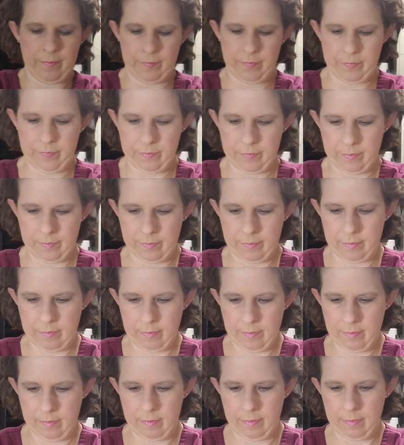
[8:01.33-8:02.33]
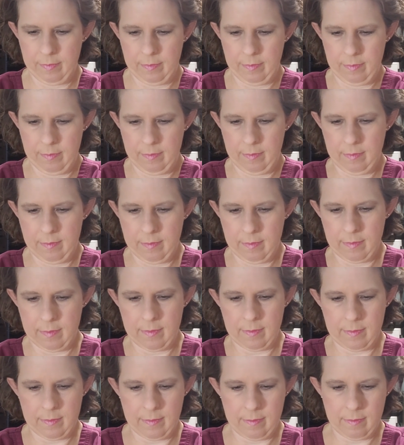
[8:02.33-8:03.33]

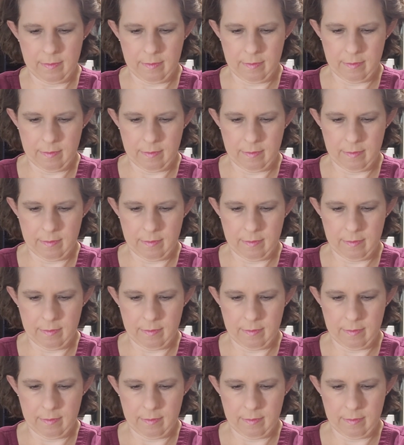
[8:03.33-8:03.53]
No one is speaking in this clip.